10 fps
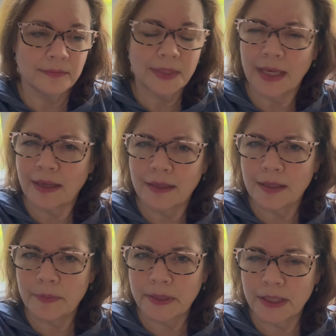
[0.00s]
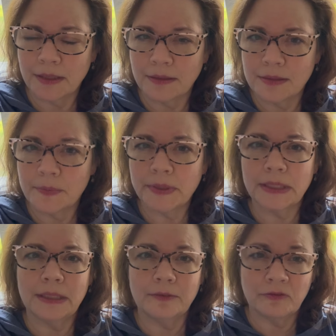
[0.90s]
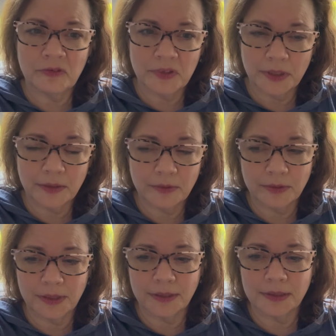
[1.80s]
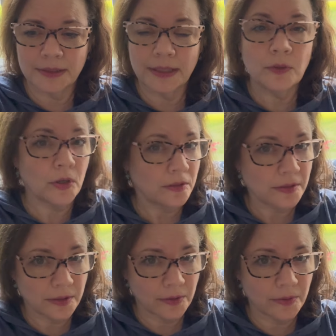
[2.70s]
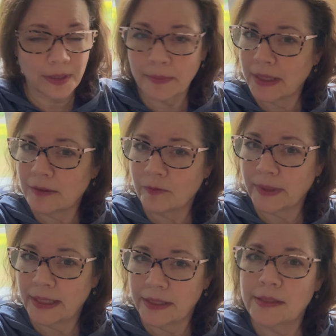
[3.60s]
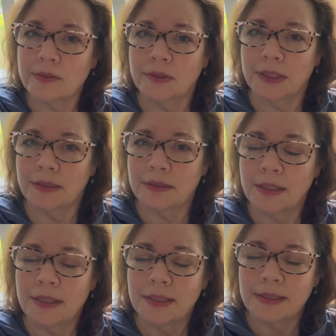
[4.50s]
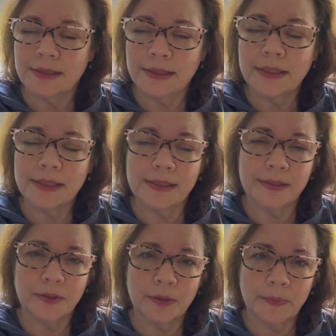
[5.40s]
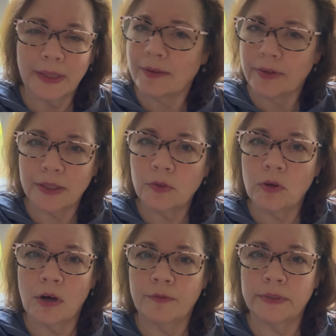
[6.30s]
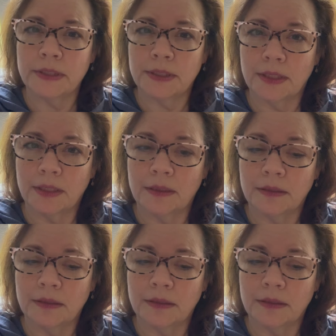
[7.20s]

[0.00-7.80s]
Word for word: I got a couple things, but I need a few other things. And also, I'm out of my hazelnut skinny syrup. I've had no coffee today.